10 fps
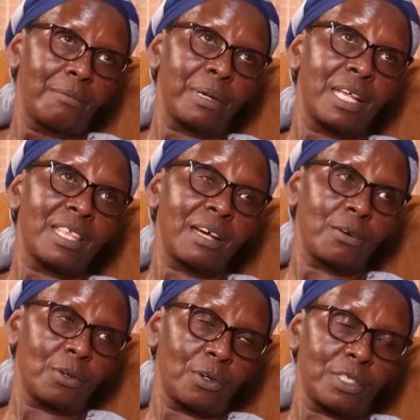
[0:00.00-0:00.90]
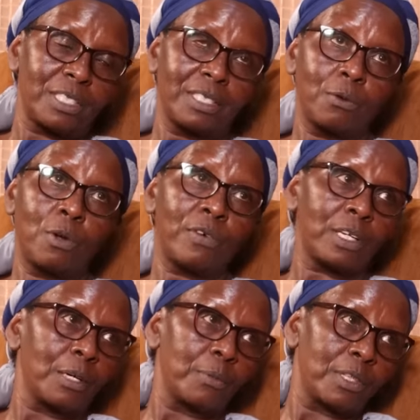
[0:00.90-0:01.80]
But I thank God whoever
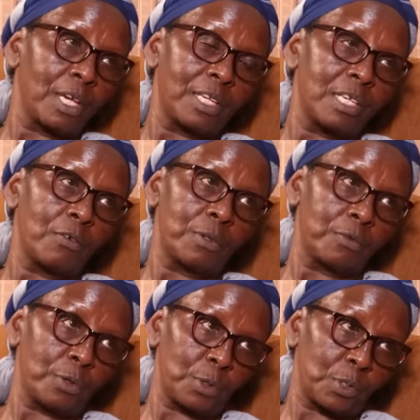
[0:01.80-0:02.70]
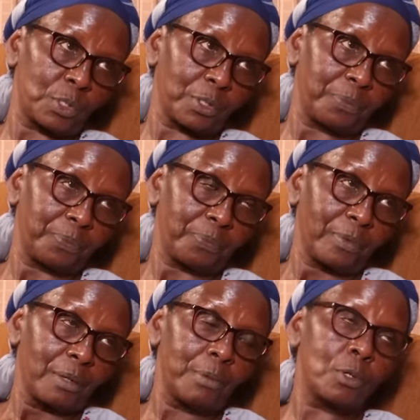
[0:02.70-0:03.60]
came with the idea of devolution,
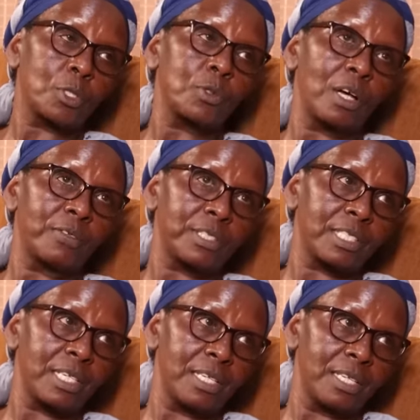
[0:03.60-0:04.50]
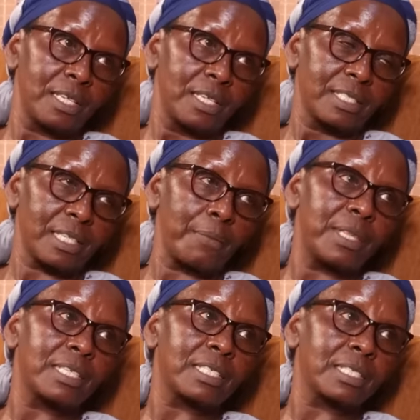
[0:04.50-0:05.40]
because we have seen
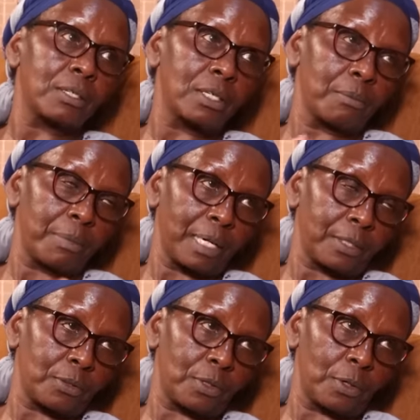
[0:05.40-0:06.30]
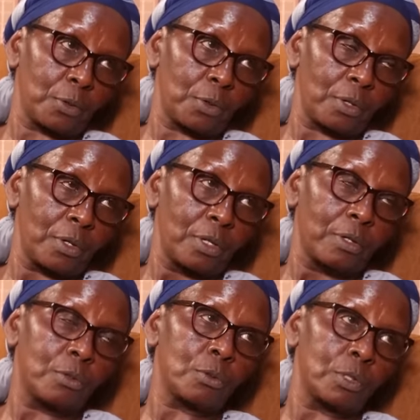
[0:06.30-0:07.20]
something trickling back to the rural
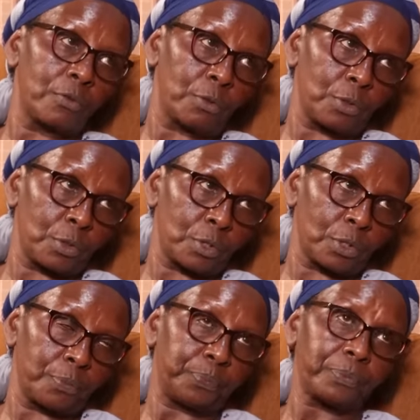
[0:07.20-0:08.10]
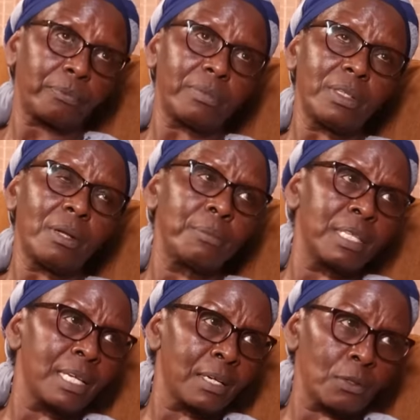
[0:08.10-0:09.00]
through devolution.
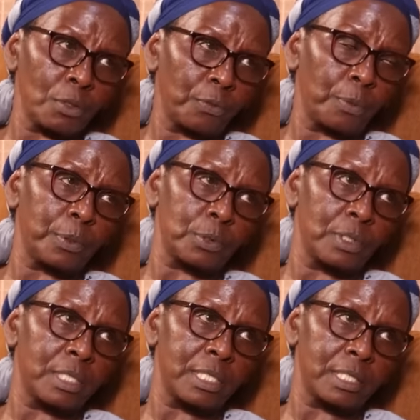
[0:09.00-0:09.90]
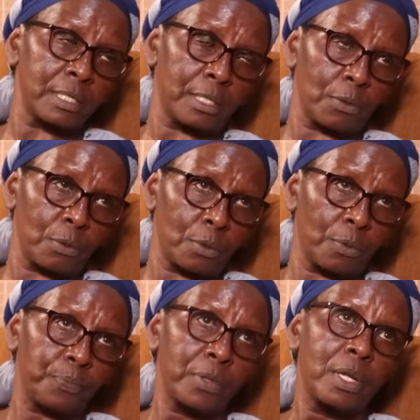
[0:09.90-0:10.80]
Mm-hmm. There are a lot of opportunities in the rural.